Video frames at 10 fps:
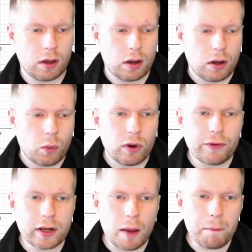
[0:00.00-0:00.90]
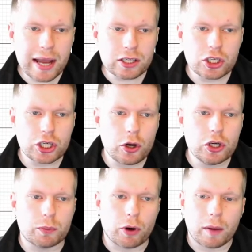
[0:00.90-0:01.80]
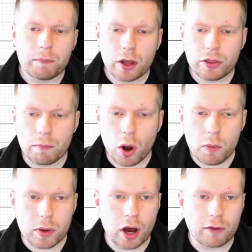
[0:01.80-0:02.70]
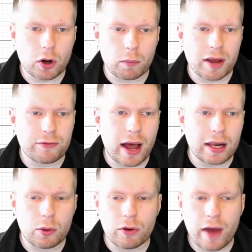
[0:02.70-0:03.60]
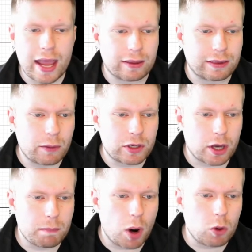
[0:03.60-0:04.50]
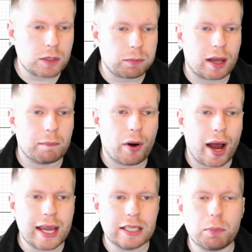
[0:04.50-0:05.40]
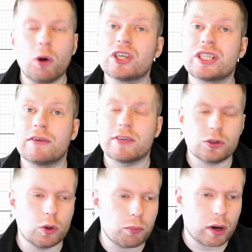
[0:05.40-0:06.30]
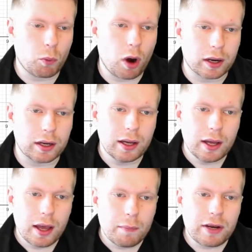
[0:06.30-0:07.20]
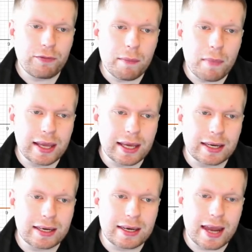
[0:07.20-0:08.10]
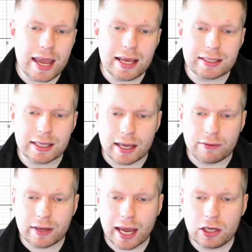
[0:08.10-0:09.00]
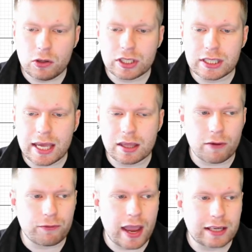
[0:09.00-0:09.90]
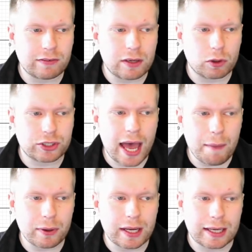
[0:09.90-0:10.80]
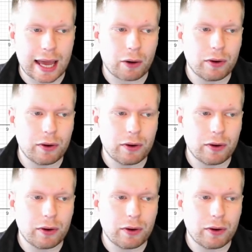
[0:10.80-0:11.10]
Well, if I come back to Geogebra, at the moment I've got my value of A, the thing which I'm multiplying by is positive, it's 0.1. But if I make it negative, can you see that effectively what's happening now